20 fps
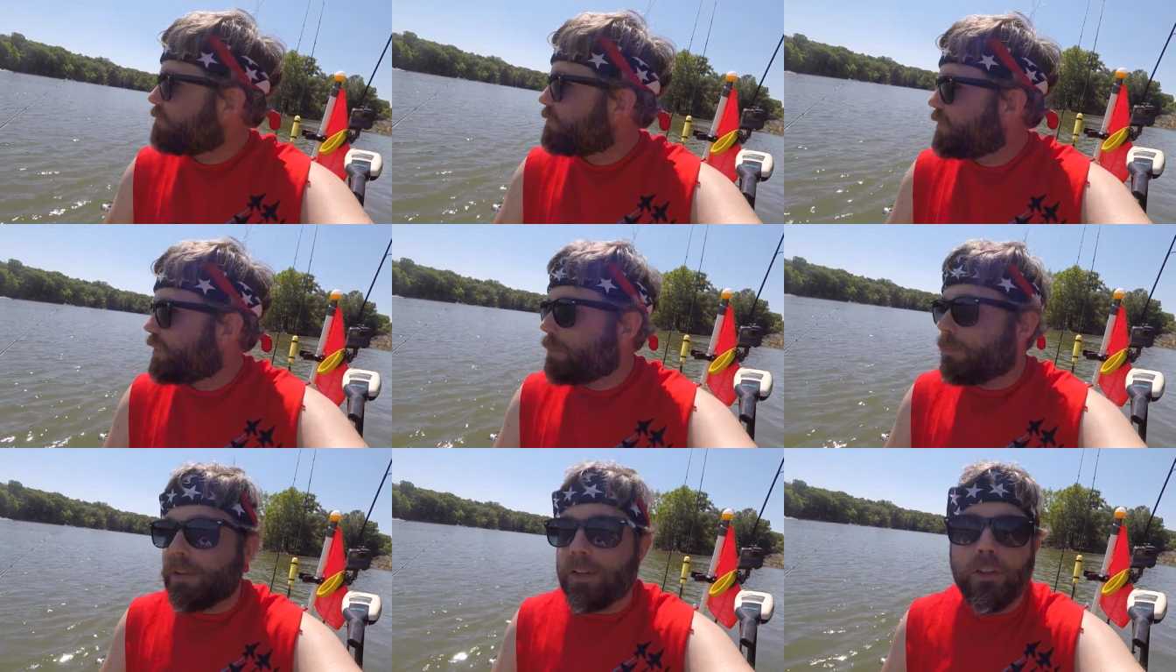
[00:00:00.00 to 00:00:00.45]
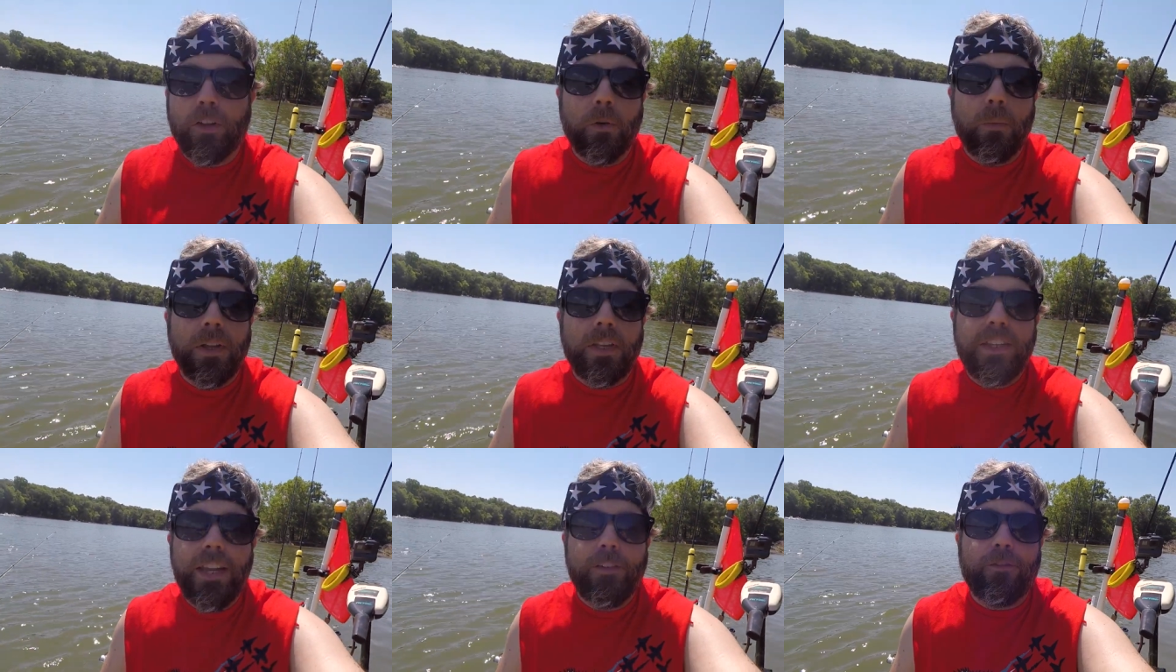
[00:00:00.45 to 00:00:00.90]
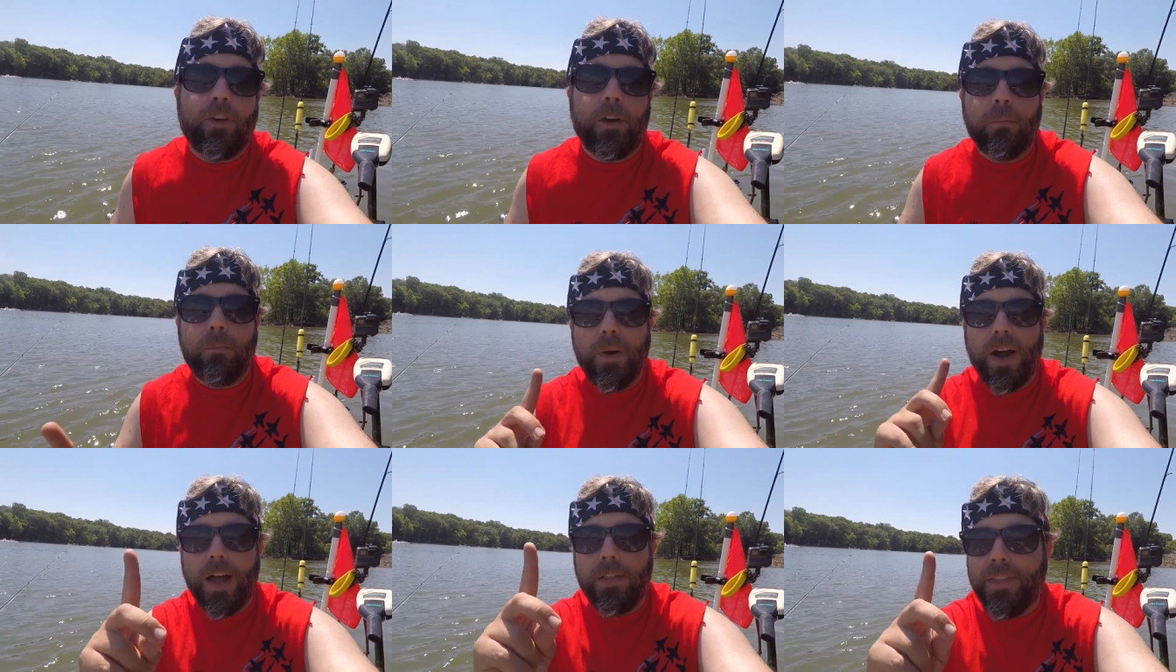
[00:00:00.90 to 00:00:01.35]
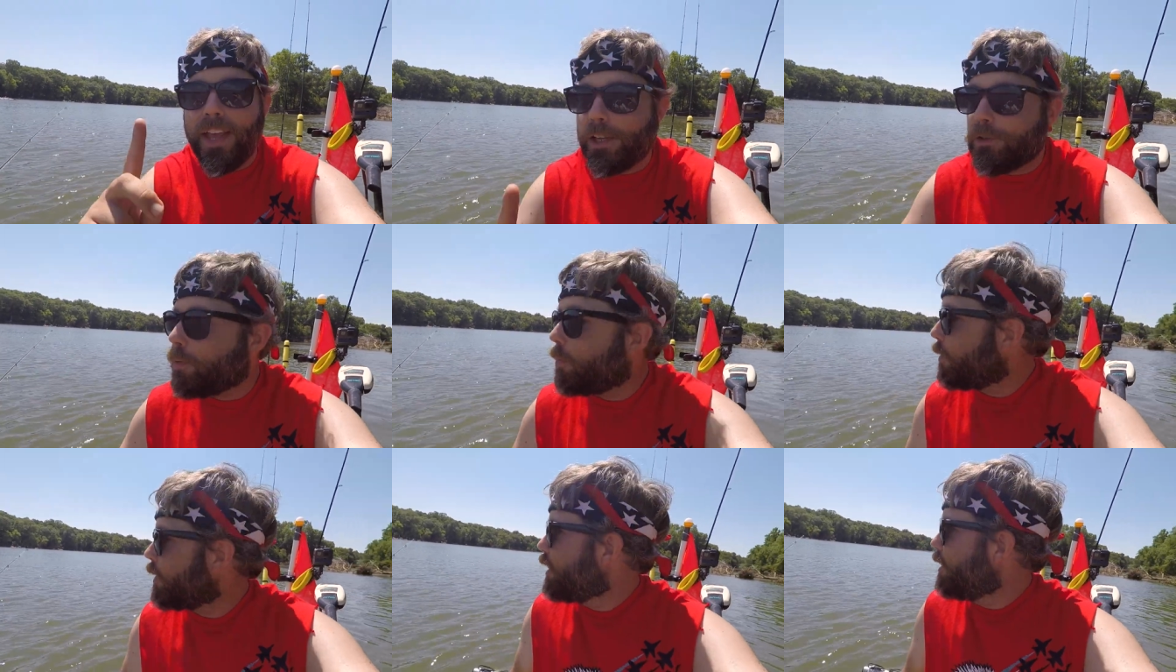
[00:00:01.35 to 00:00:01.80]
something a little bit different, but that's
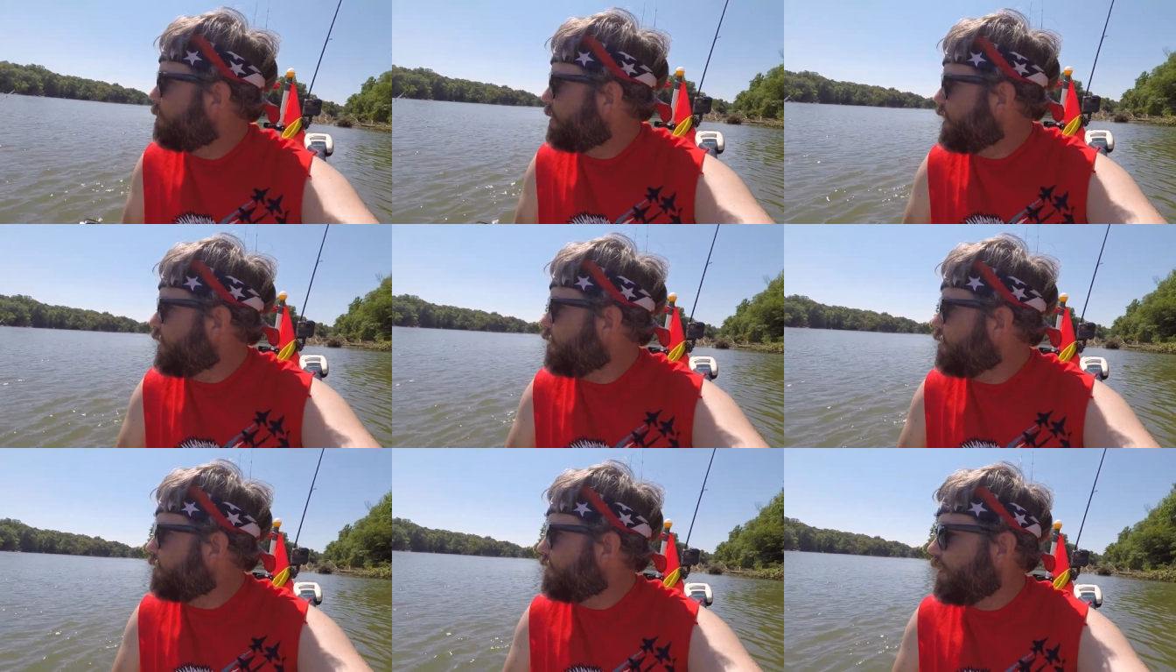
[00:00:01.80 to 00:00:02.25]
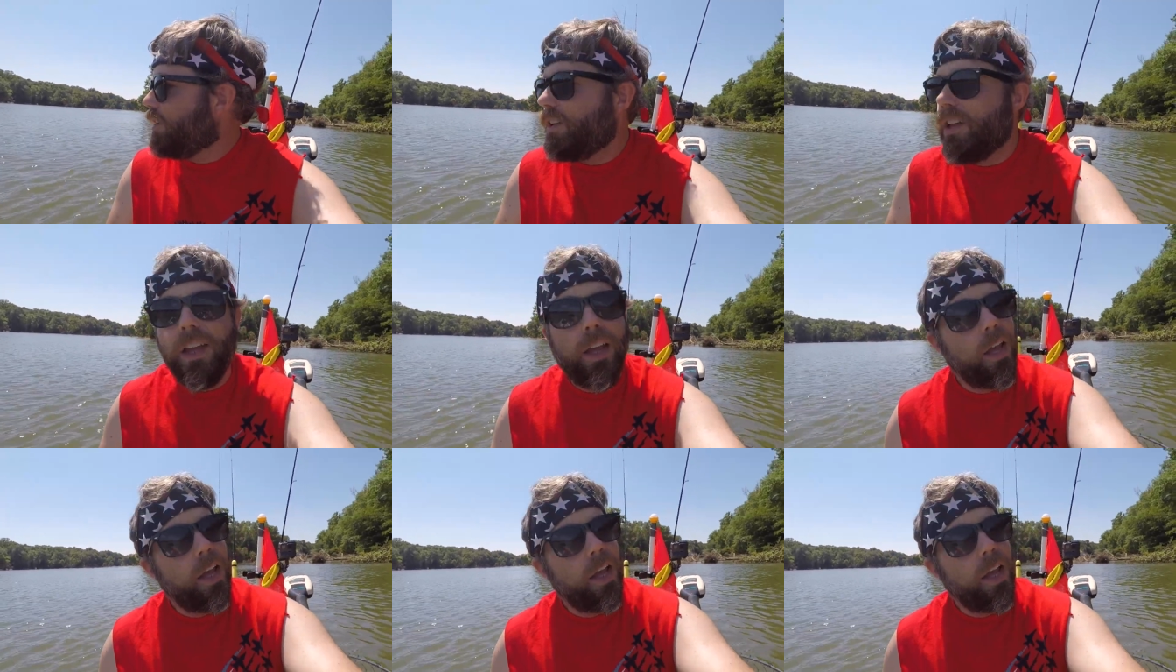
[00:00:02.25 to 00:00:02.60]
what we're gonna be using.